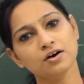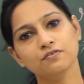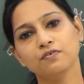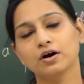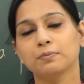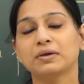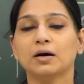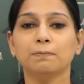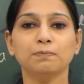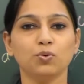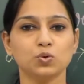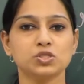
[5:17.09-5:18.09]

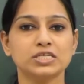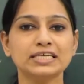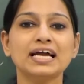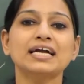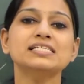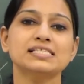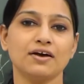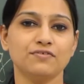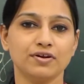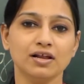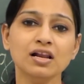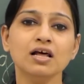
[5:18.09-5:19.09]
vermicomposting at
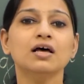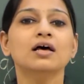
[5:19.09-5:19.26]
several